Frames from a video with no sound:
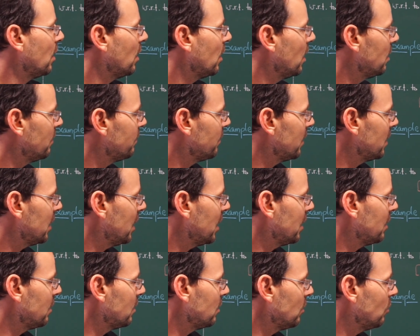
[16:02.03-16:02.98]
And if I
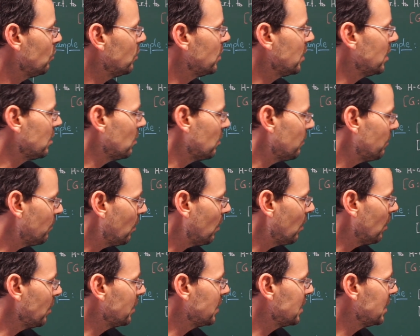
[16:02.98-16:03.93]
take the union of
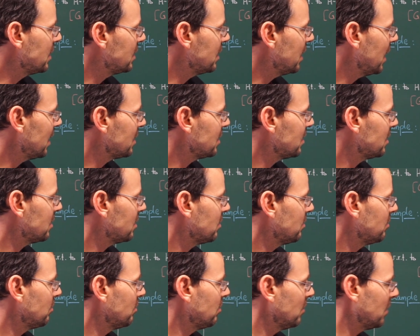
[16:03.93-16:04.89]
all these sets,
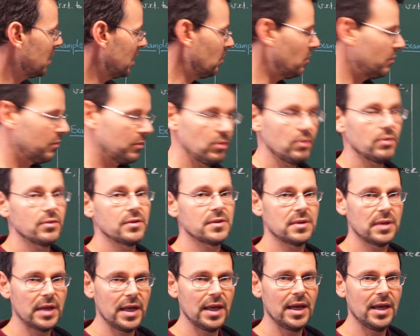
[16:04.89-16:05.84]
then of
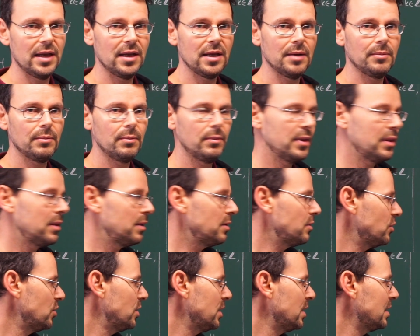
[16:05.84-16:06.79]
course I end up with
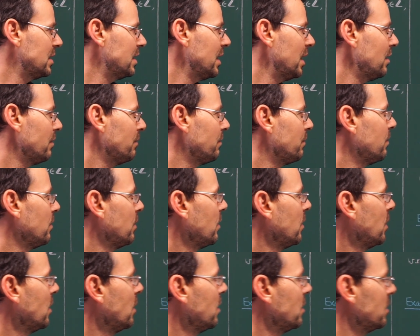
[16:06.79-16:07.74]
G itself.
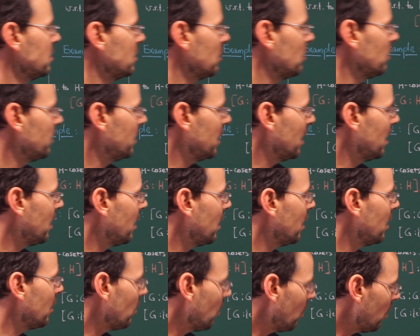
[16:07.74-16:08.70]
So there
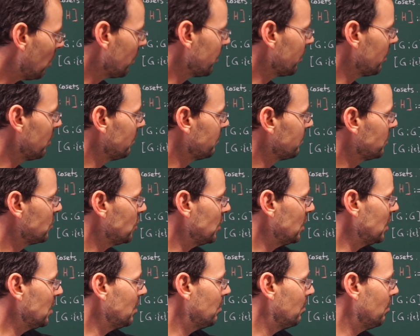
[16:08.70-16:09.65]
are order of
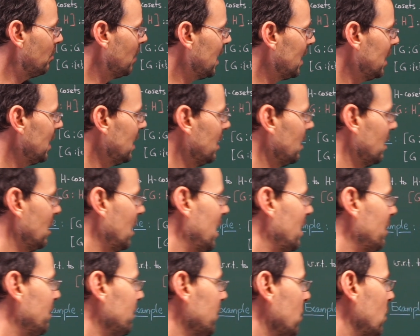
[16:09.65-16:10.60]
G many
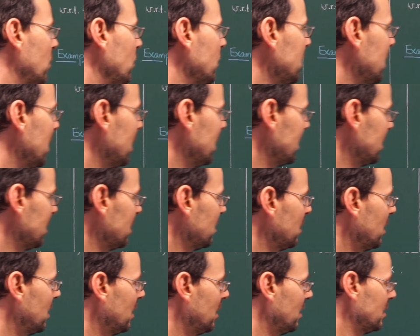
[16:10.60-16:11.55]
left cosets,
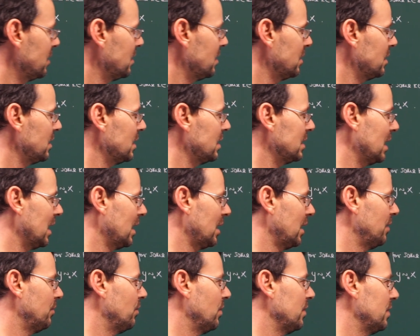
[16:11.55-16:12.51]
and this is
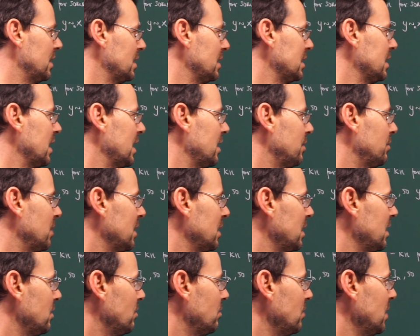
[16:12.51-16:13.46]
exactly what this statement
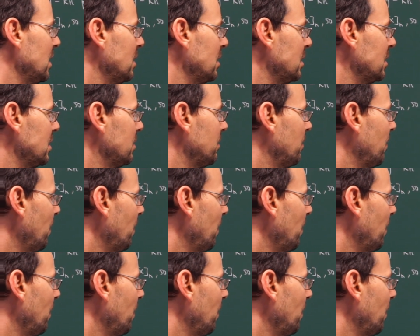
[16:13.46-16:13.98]
here means.